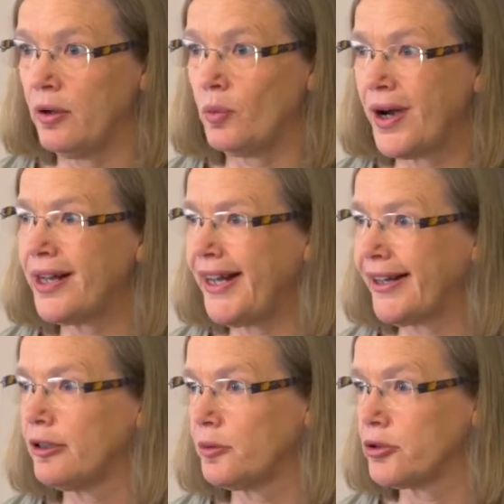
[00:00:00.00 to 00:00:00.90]
why
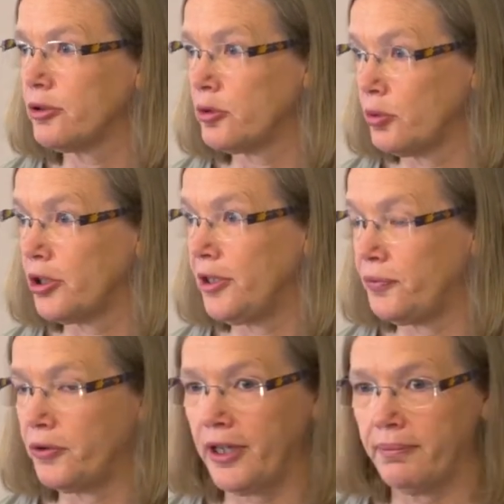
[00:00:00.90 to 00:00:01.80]
Lattle was not working
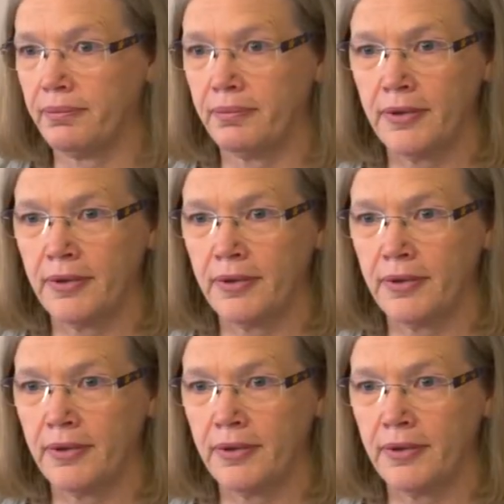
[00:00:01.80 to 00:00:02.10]
for them.